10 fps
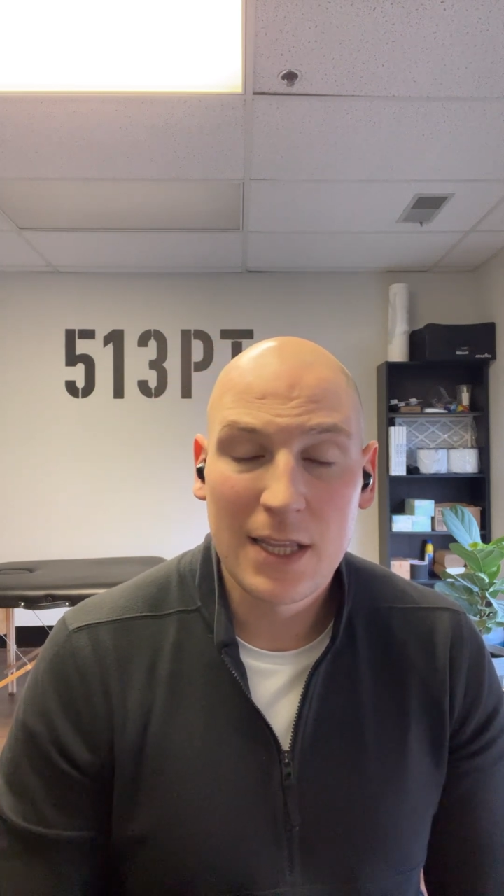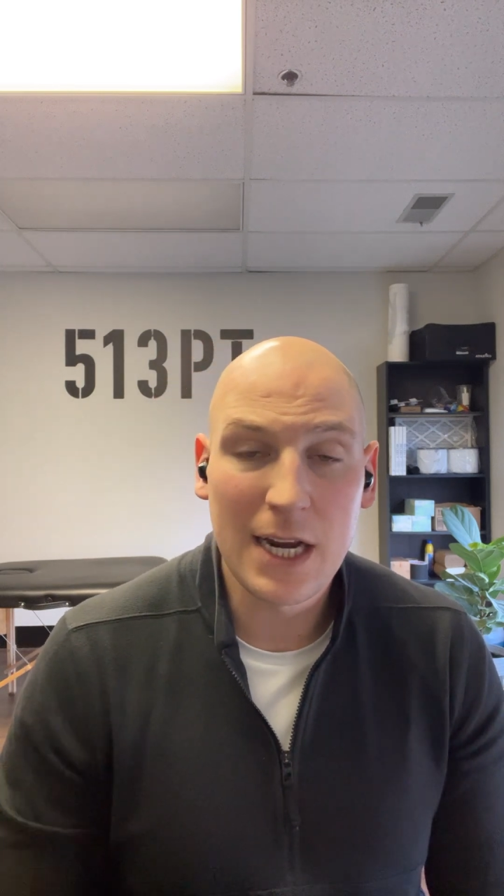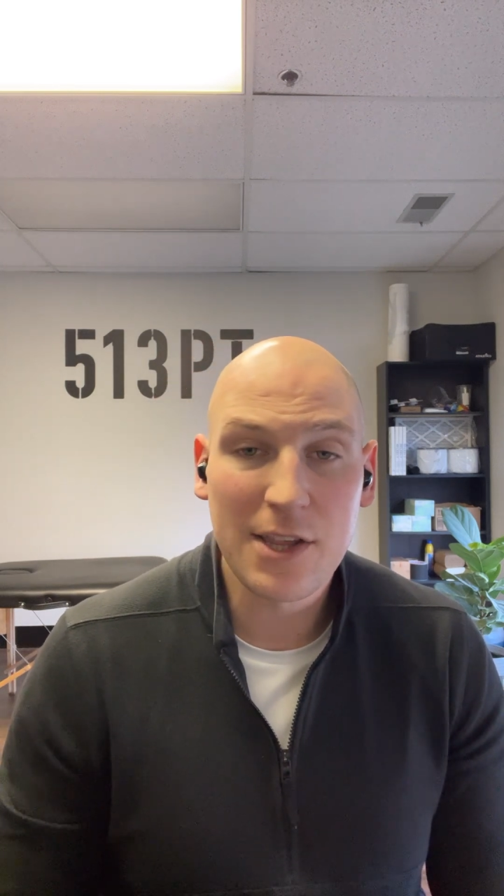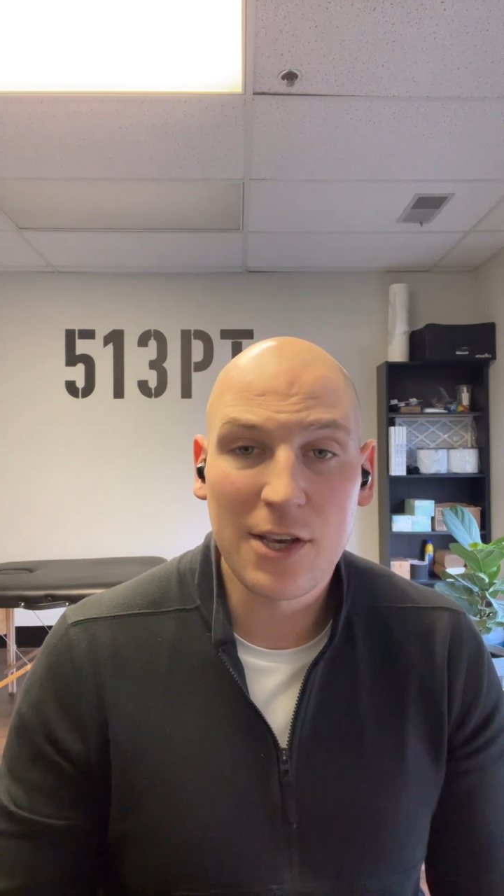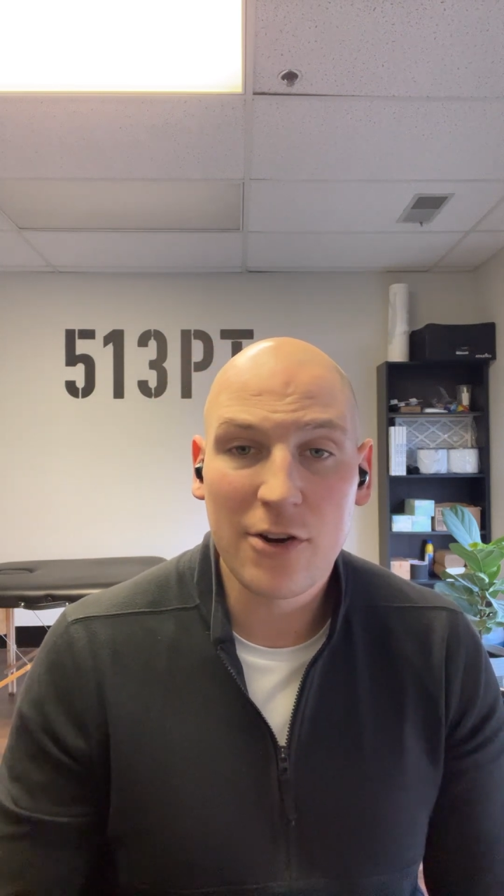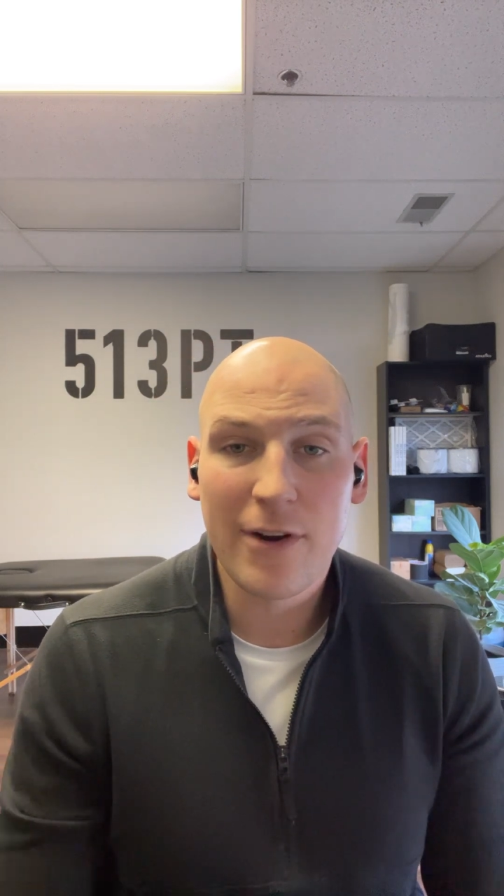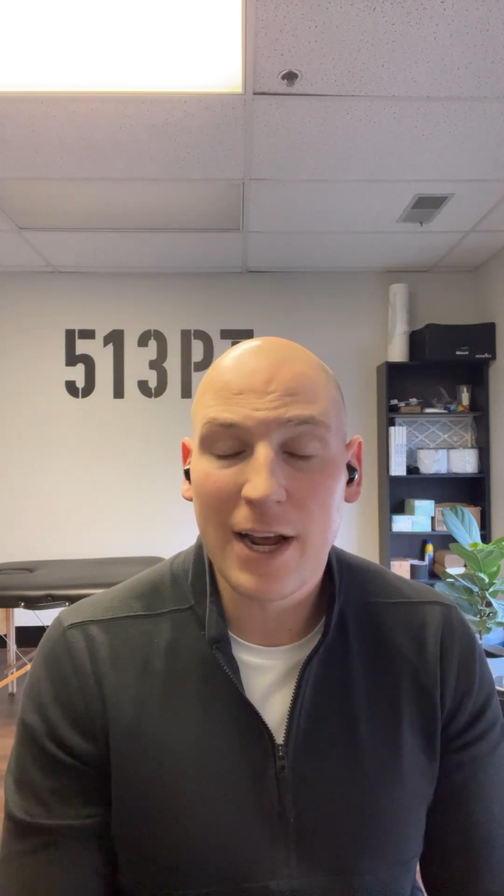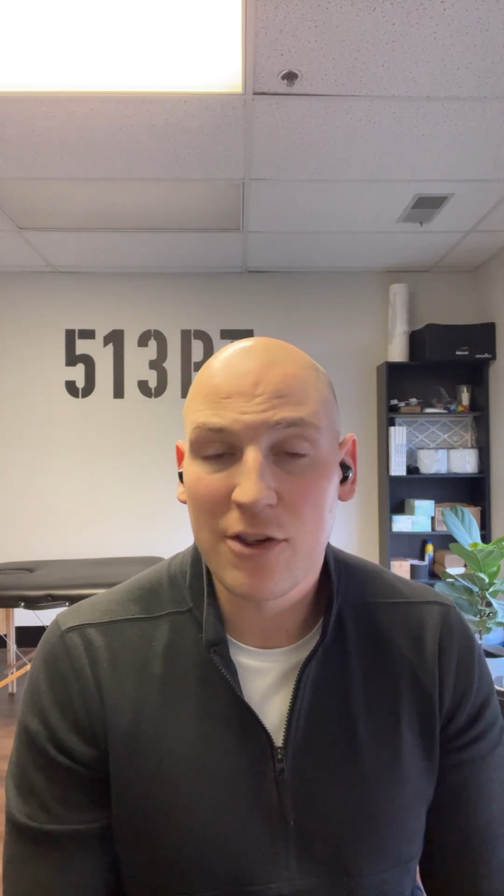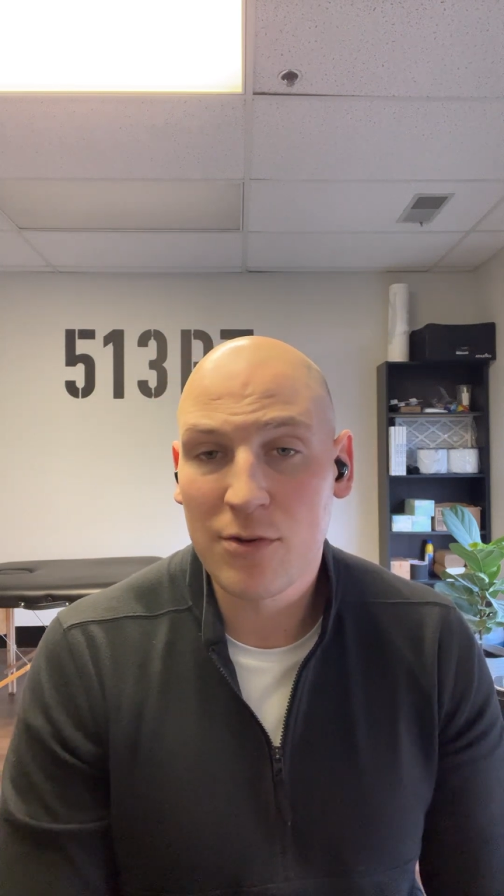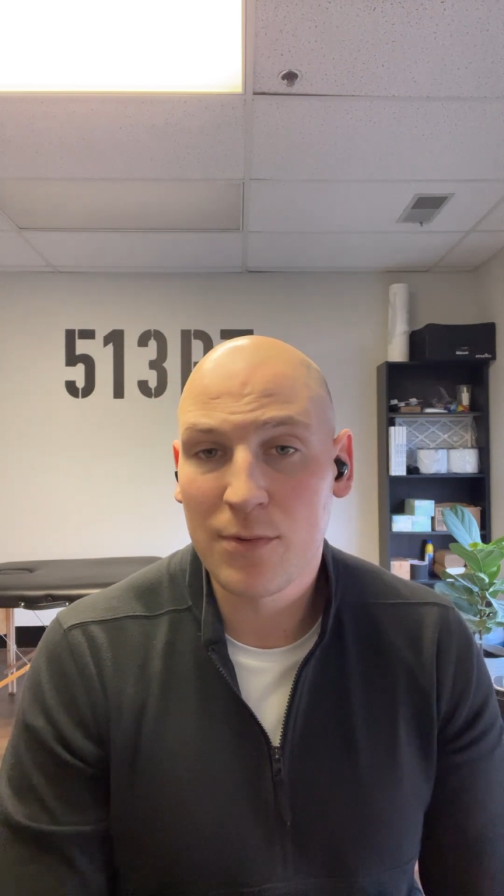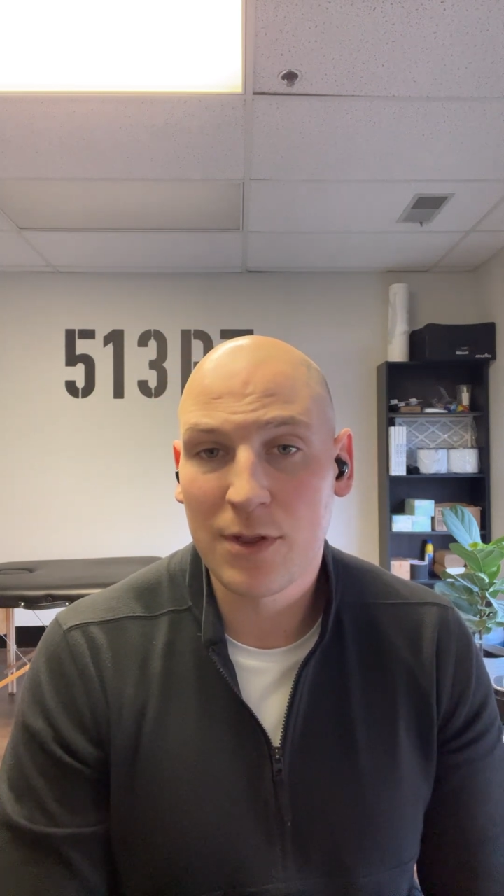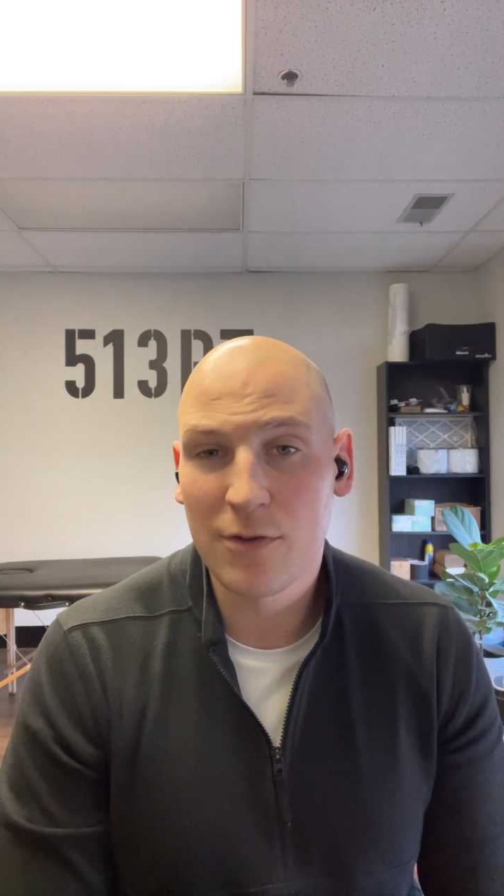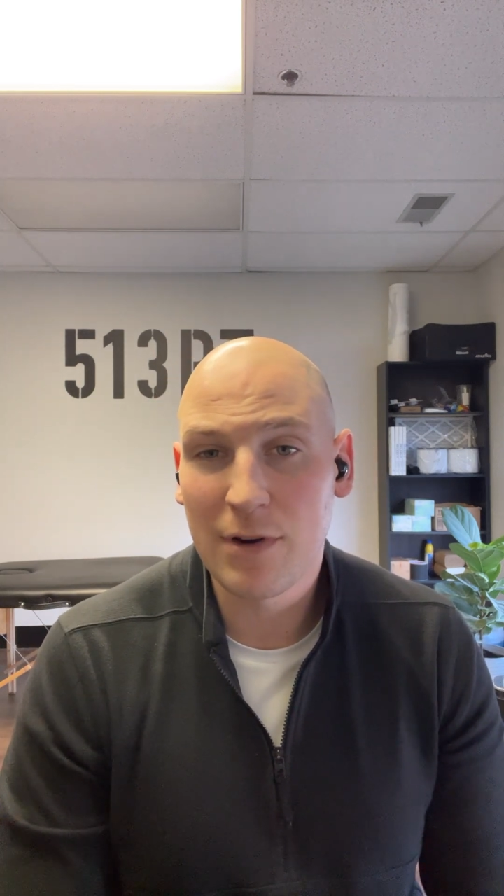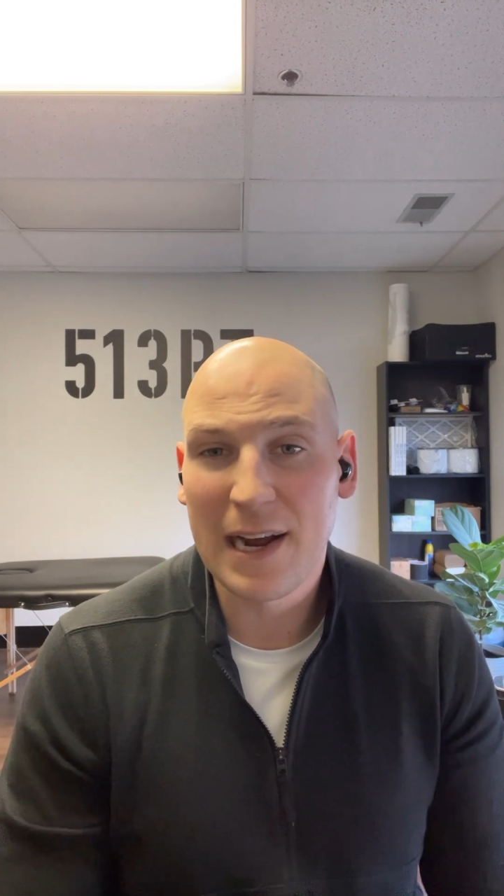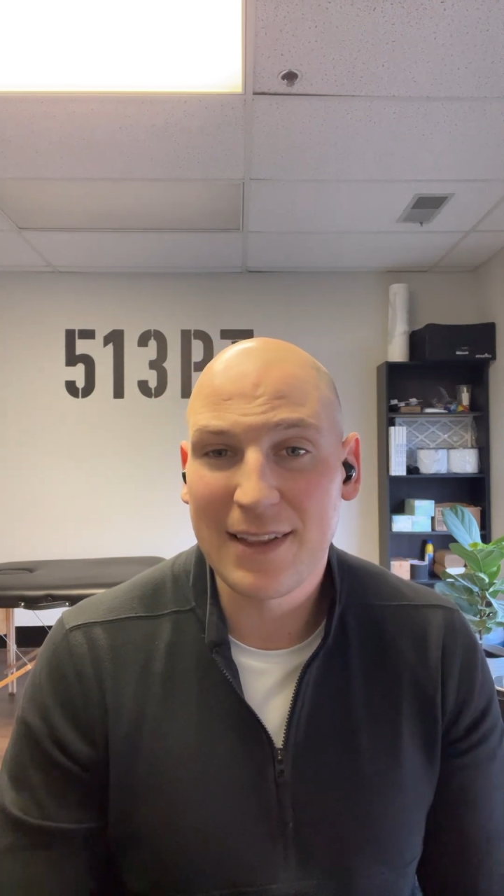that's interaction with the
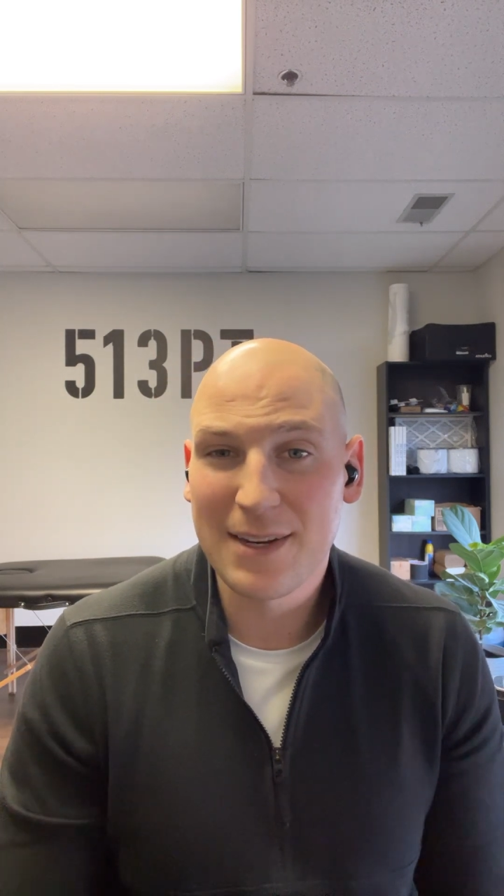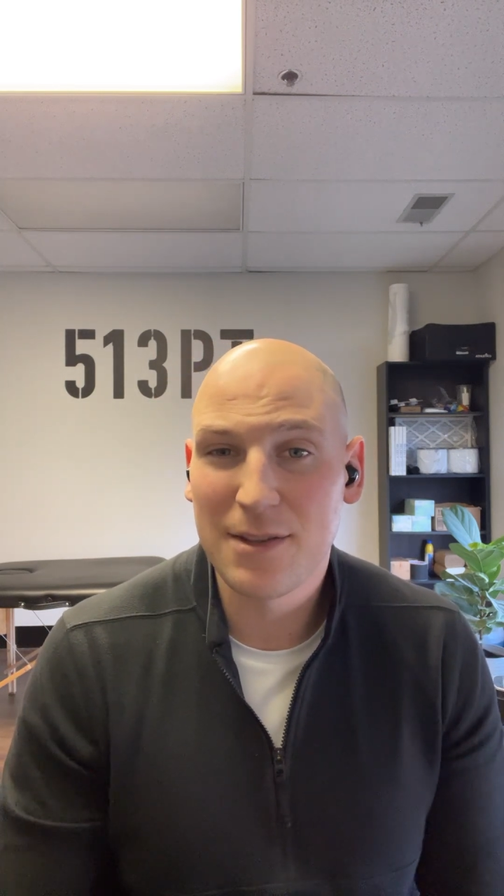ground,